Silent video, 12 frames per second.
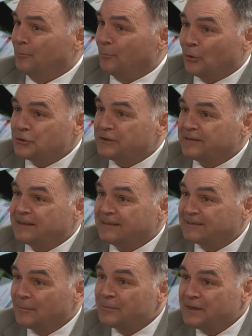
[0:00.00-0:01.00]
purchasing
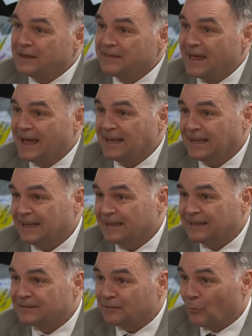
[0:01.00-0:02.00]
something that is